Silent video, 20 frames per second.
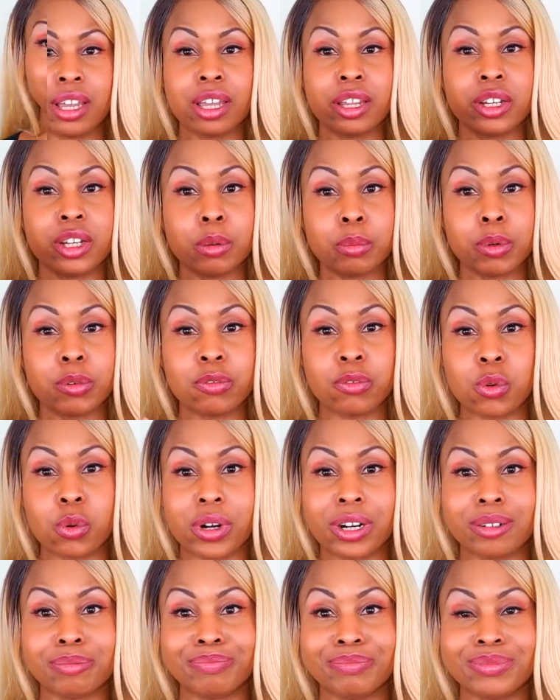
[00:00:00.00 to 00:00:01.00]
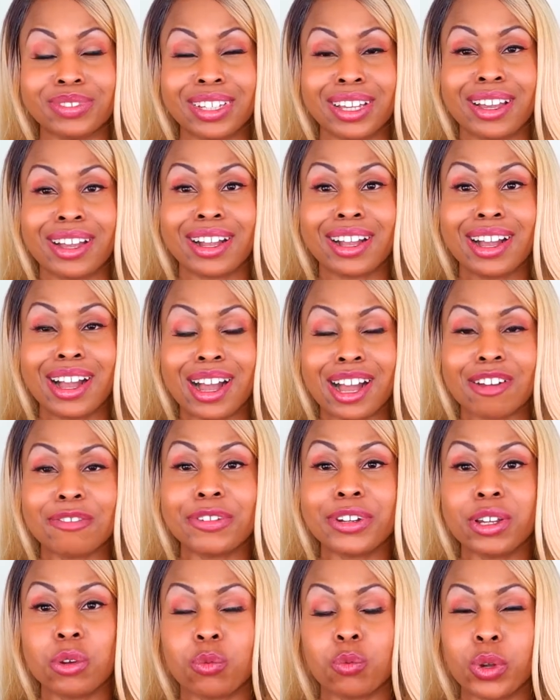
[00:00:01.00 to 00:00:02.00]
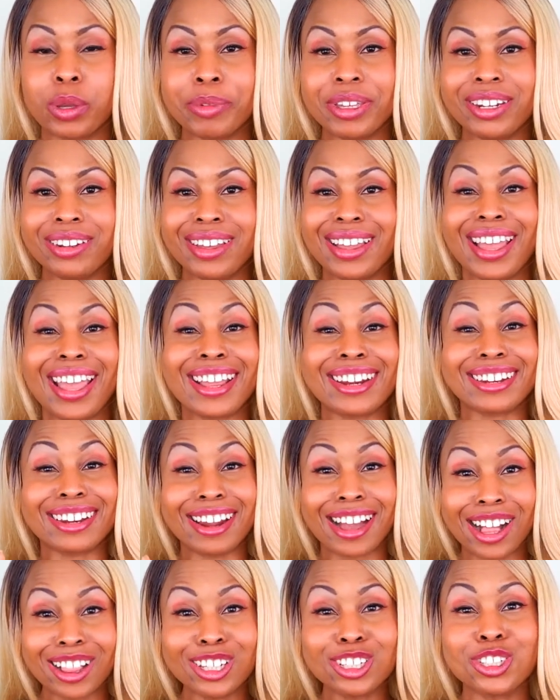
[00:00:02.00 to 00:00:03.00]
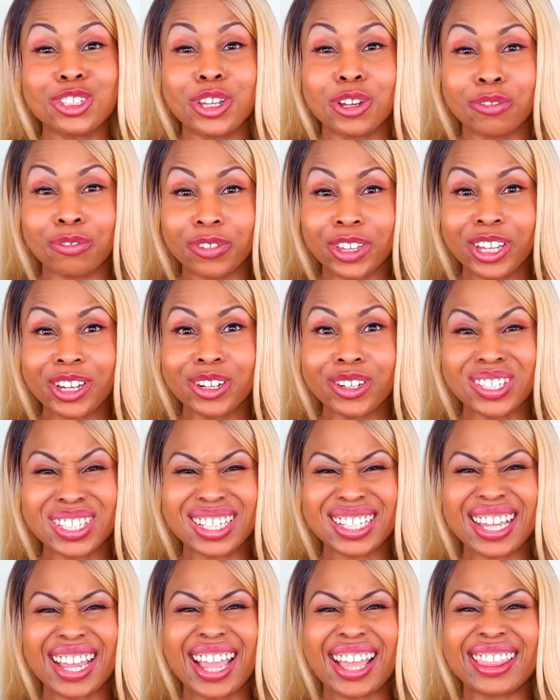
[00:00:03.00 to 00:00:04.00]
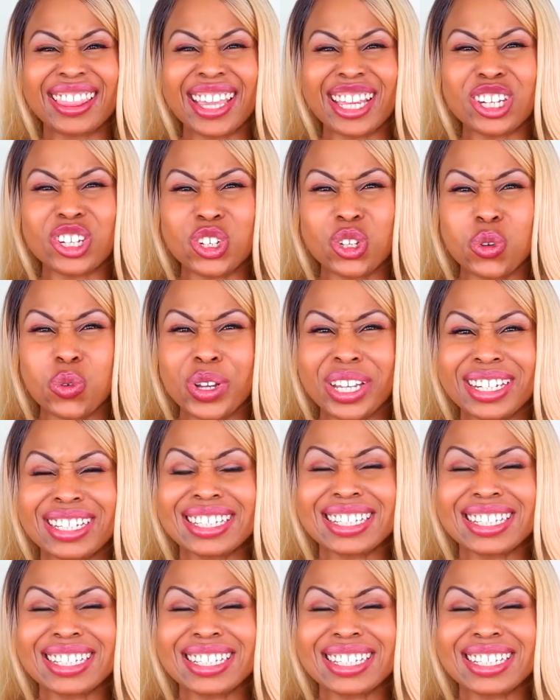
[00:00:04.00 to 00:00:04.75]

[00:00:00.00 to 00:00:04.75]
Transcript: Number 4, confident women acknowledge their fears and they do it